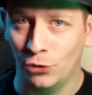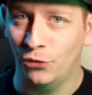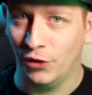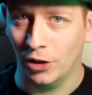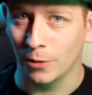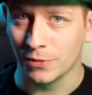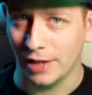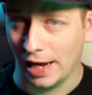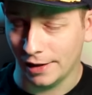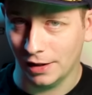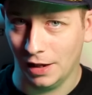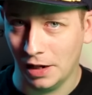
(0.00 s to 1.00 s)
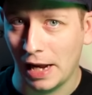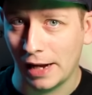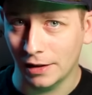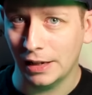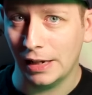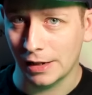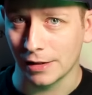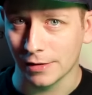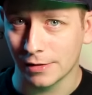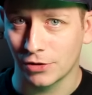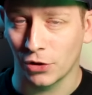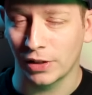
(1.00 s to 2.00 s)
two films, Alien and
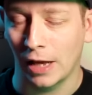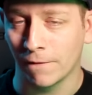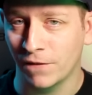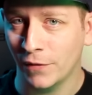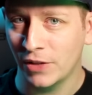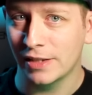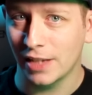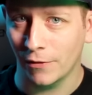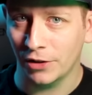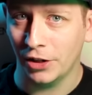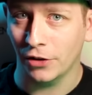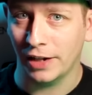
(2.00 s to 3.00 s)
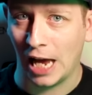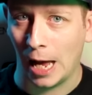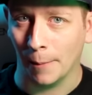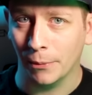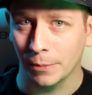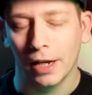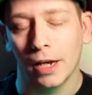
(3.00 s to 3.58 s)
Aliens, during that 57-year gap,